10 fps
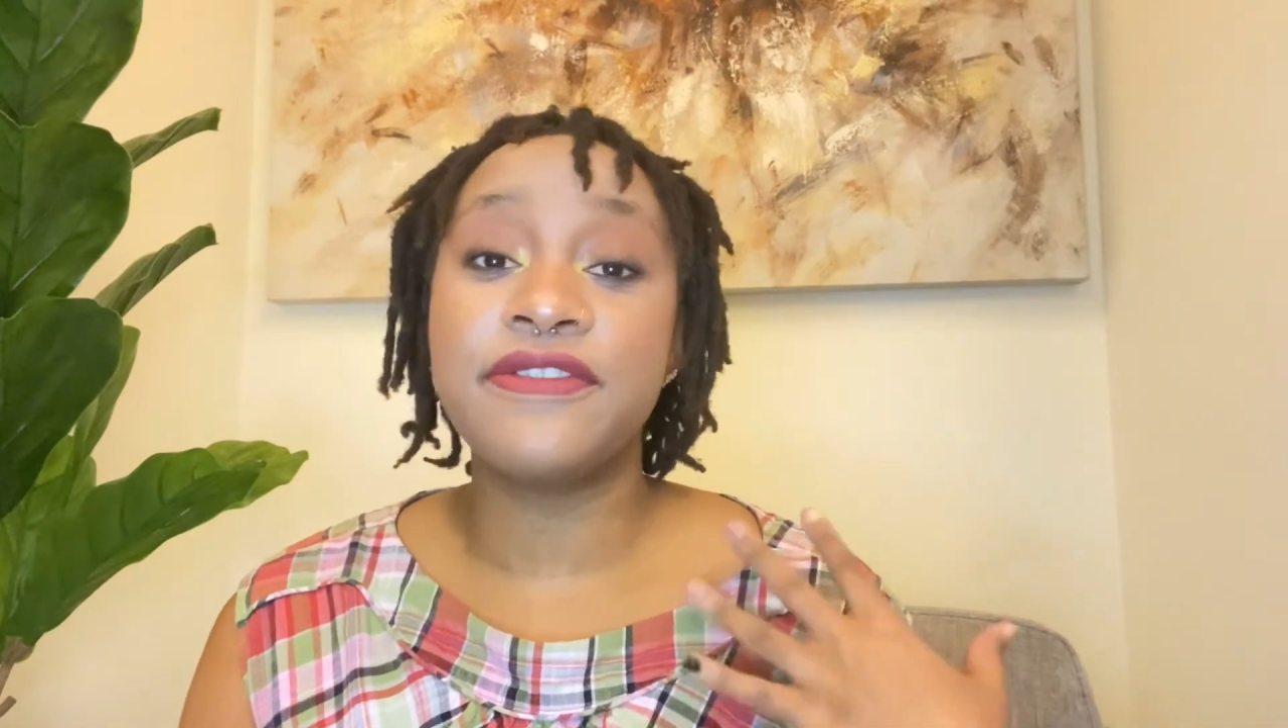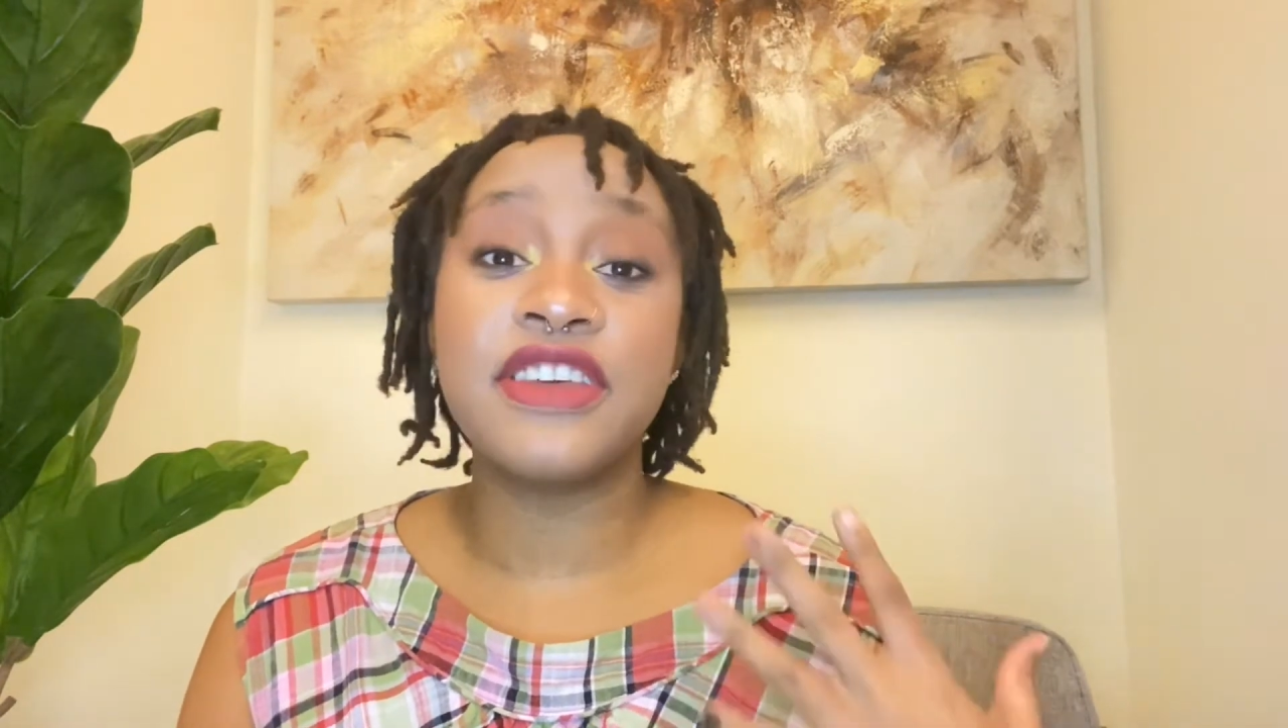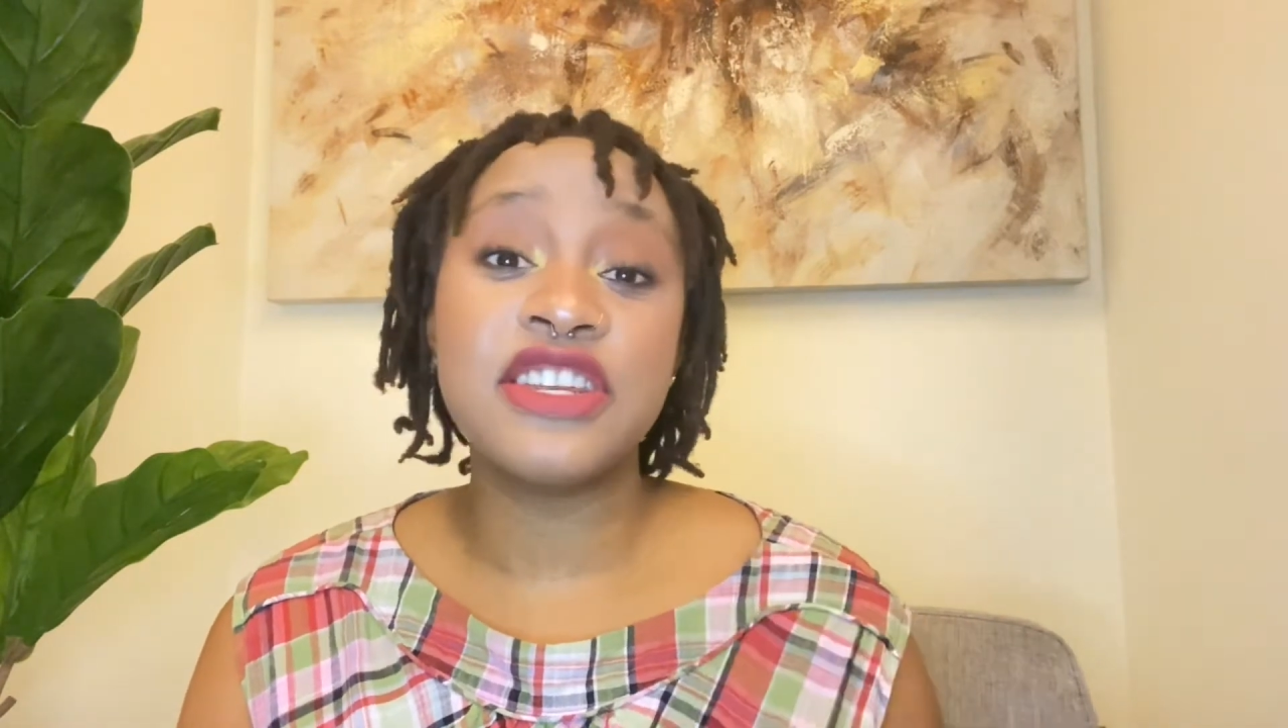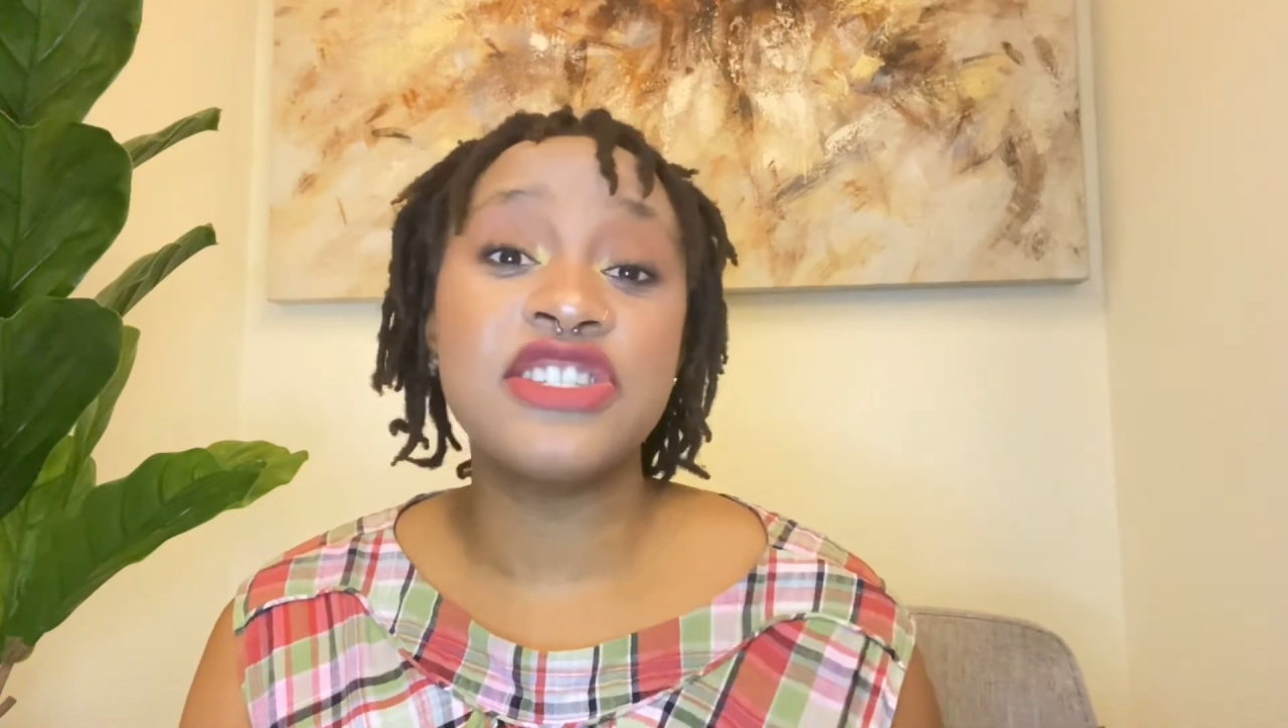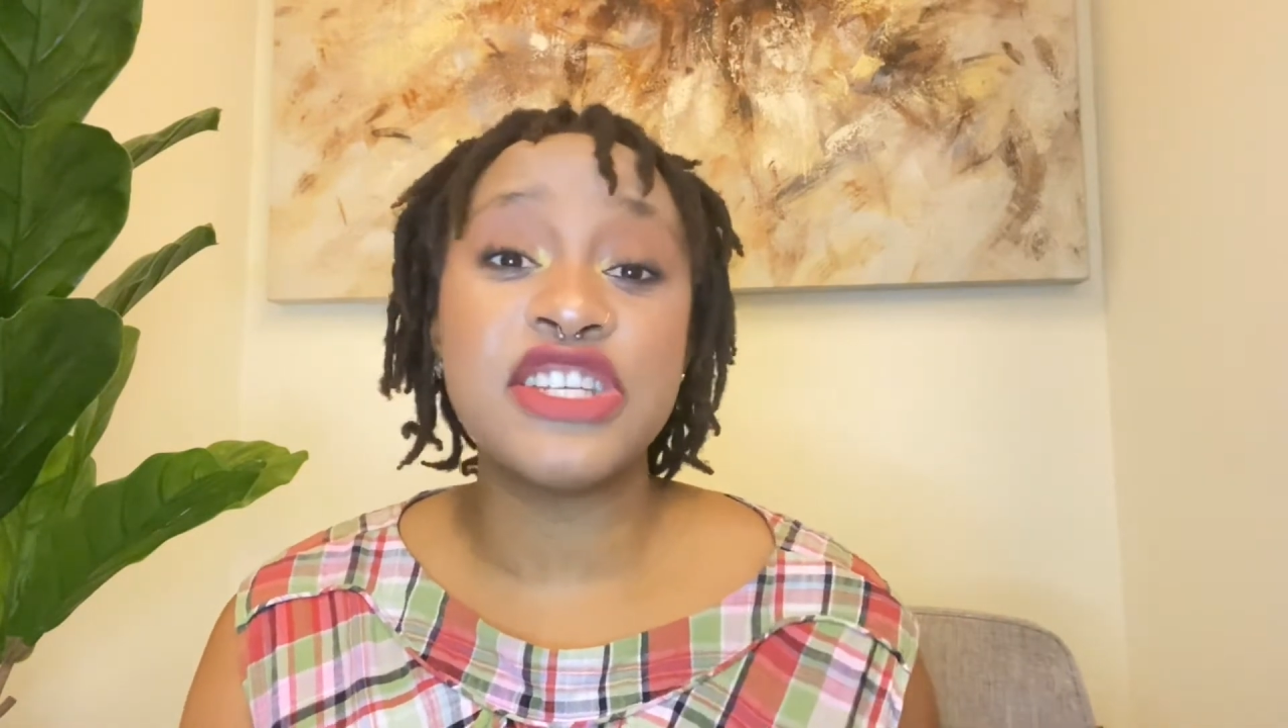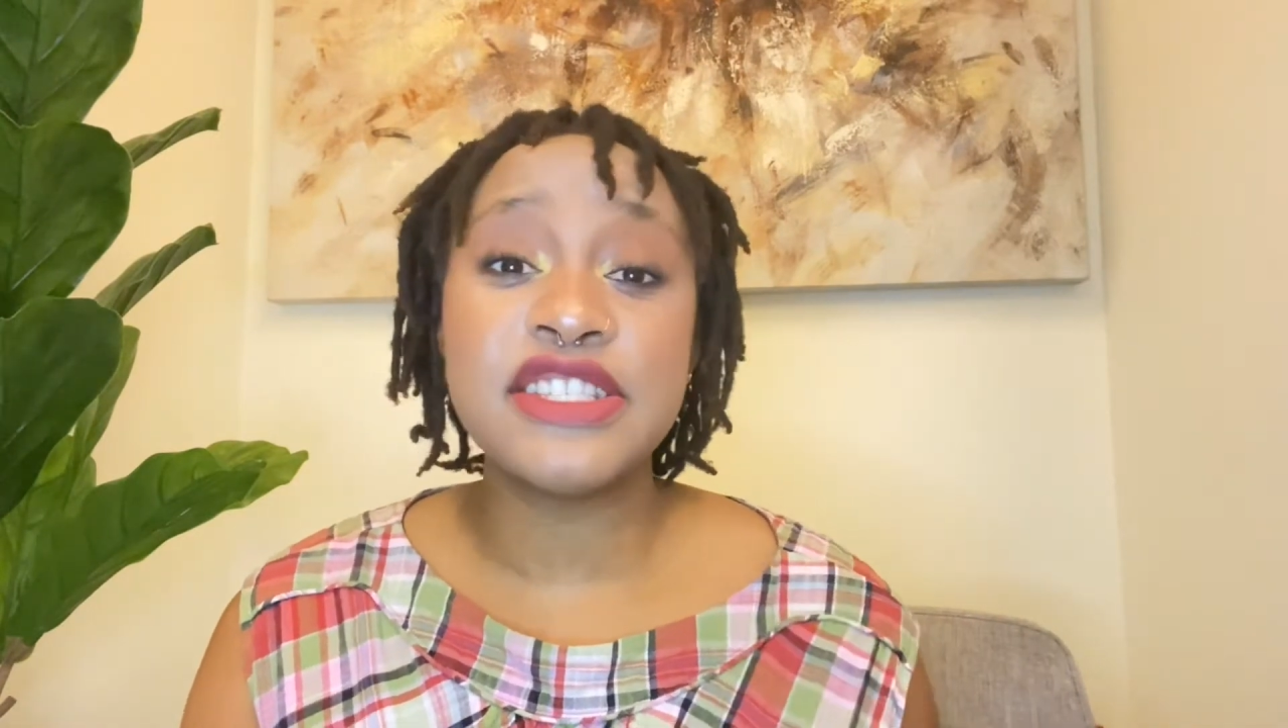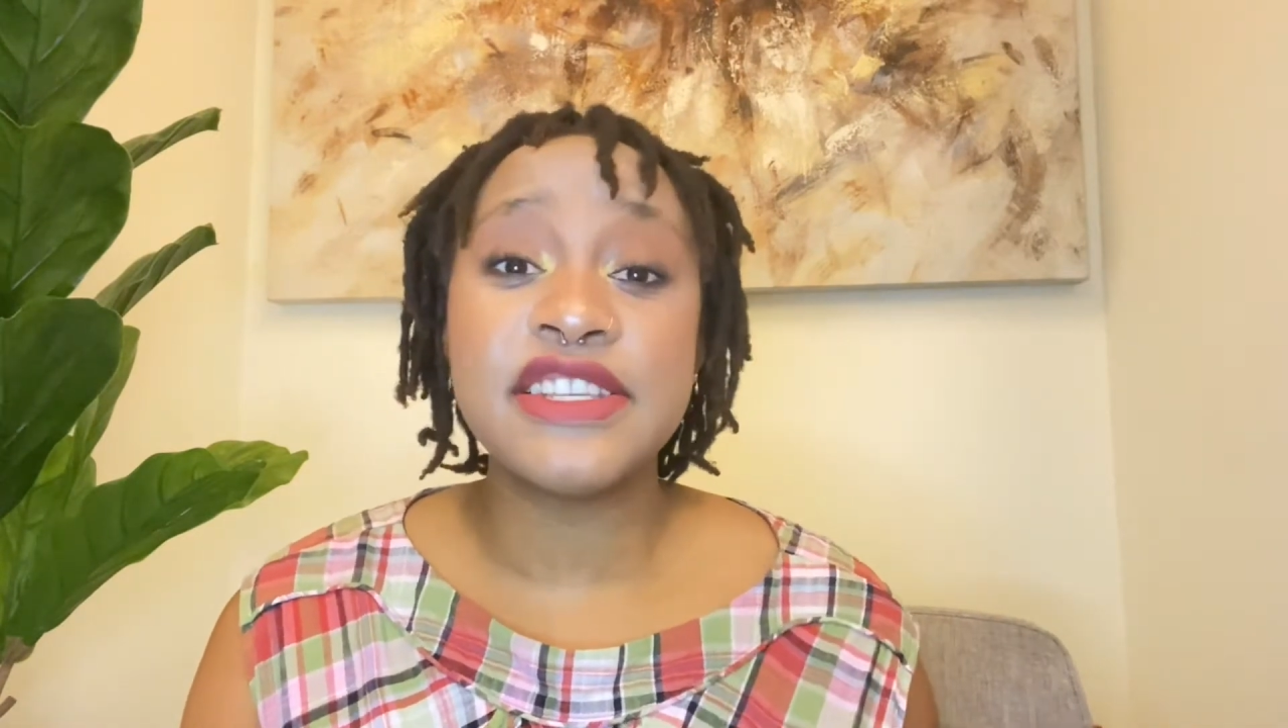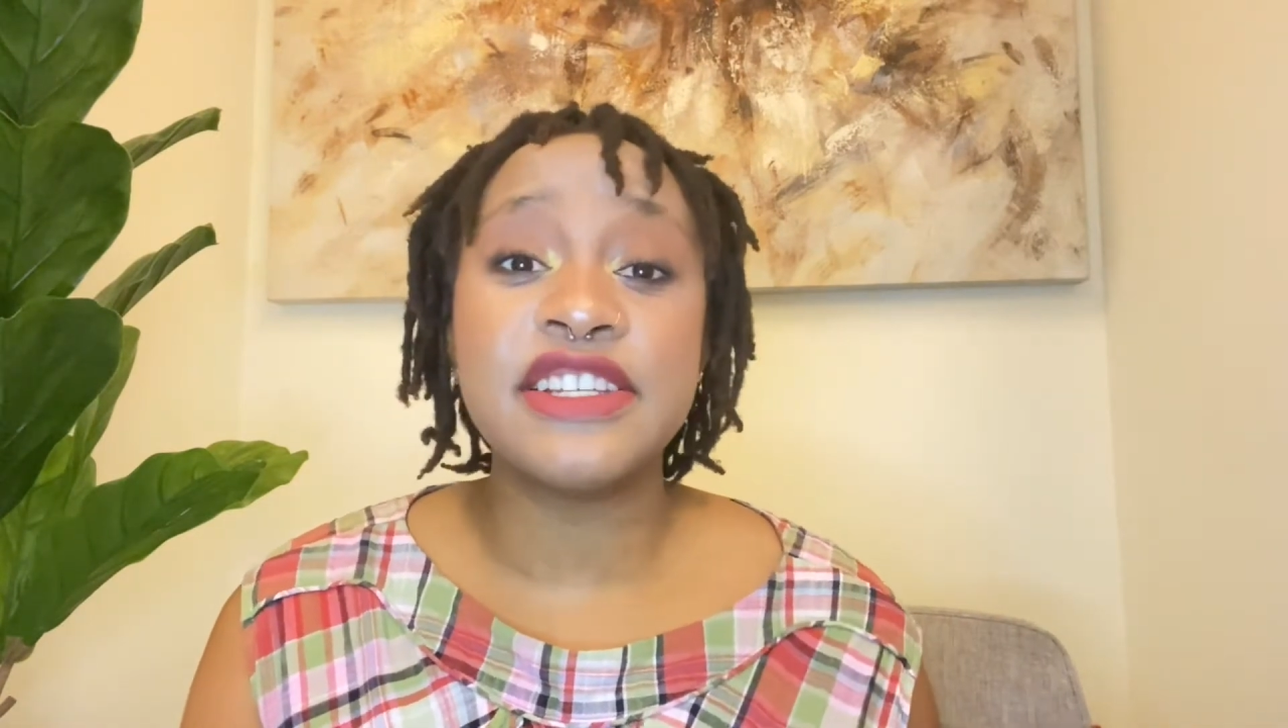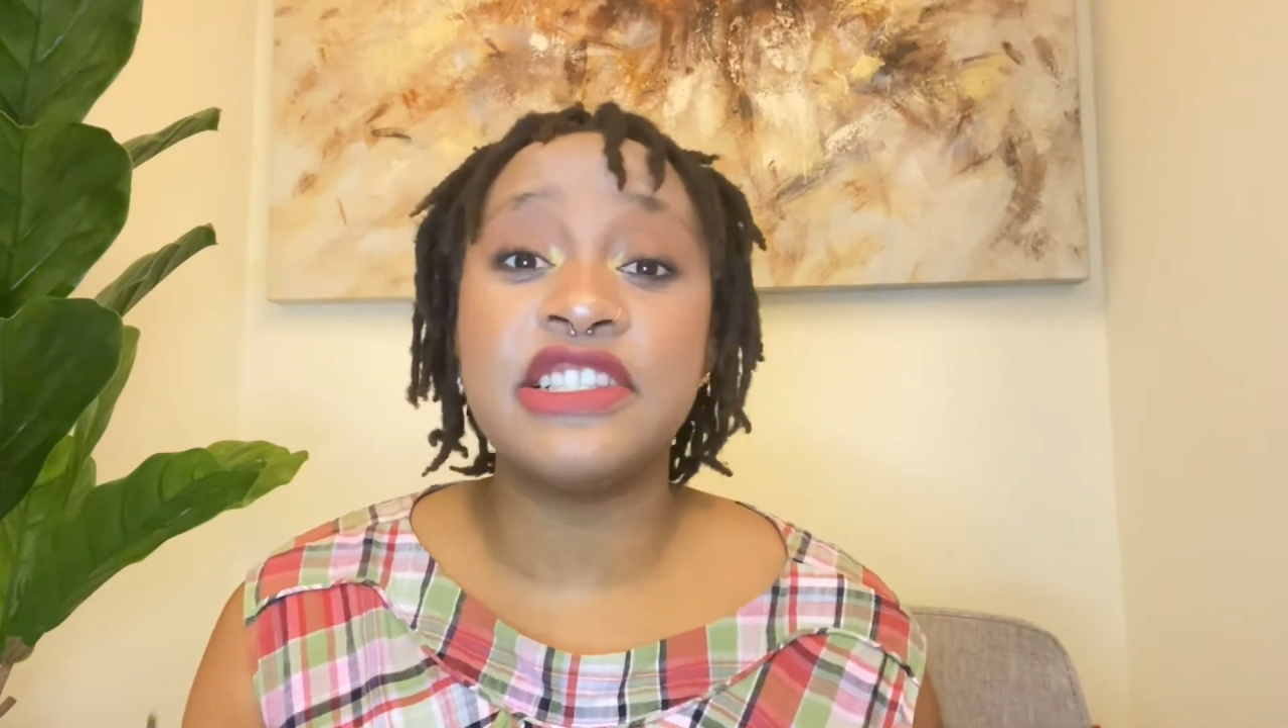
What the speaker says: fetishistic